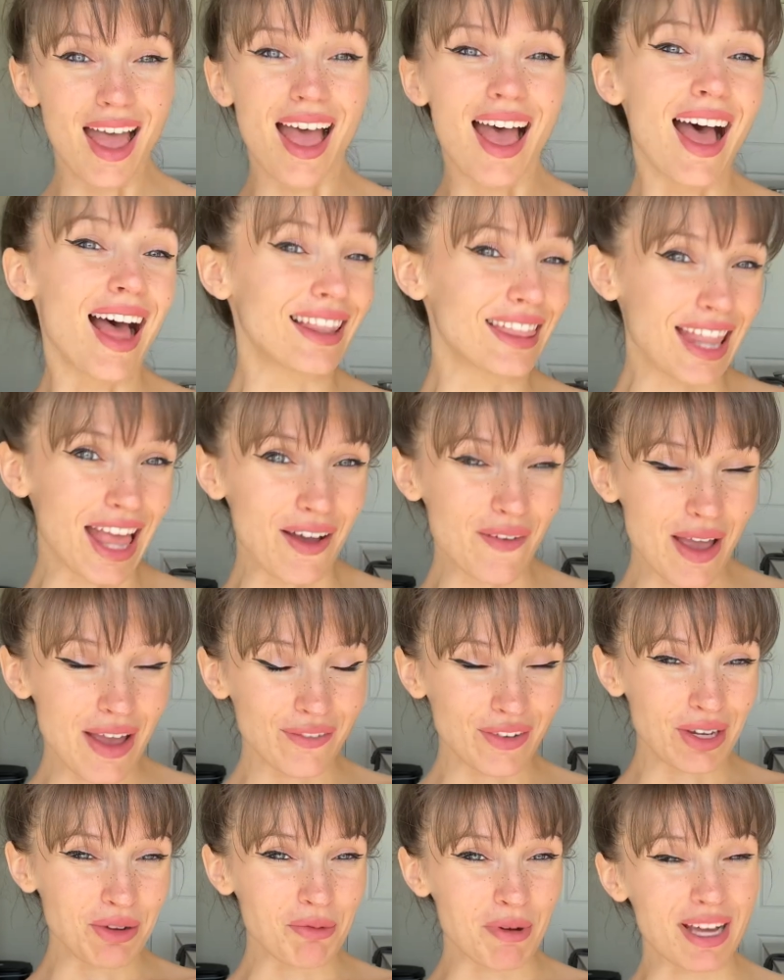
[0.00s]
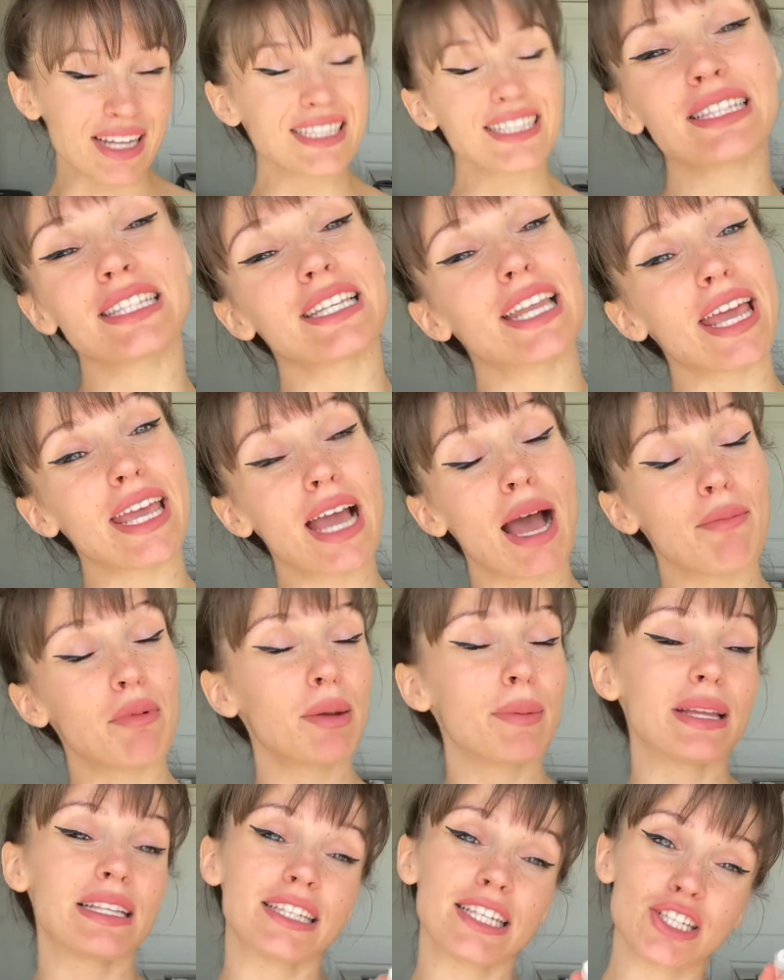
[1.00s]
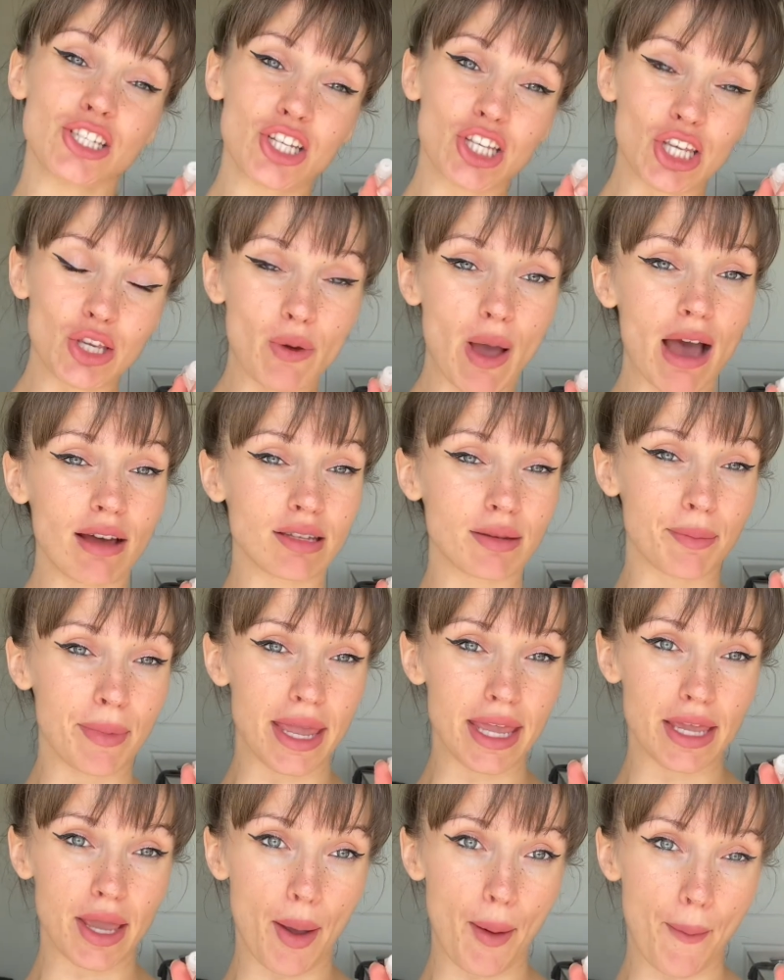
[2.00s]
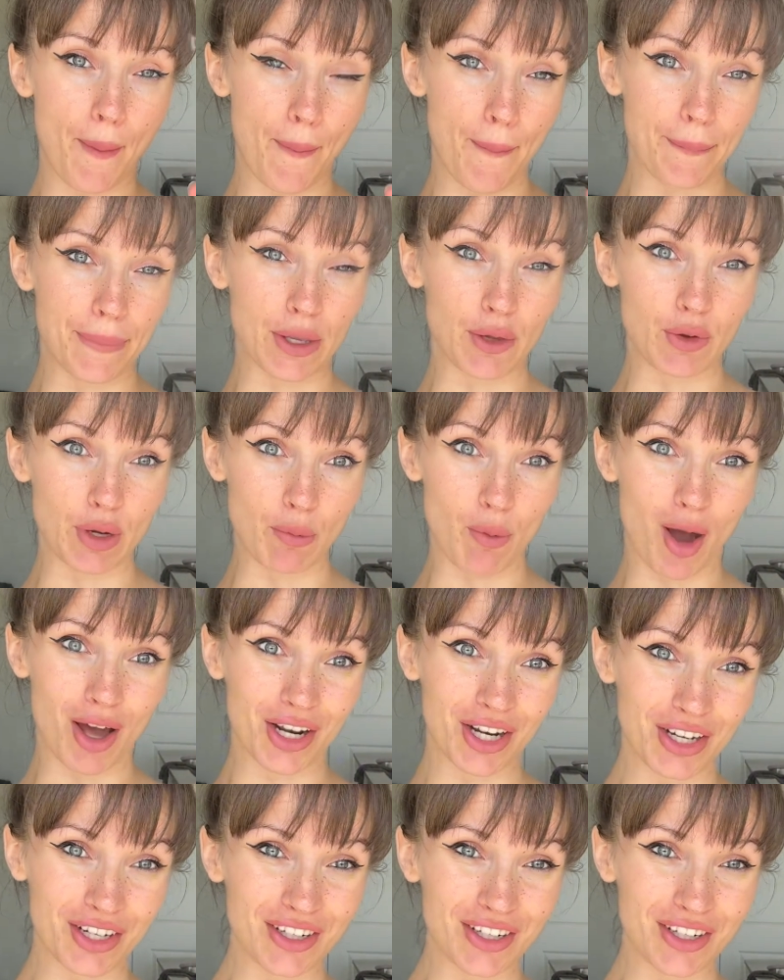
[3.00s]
Hello everyone! Today I'm going to be teaching you how to make beauty water.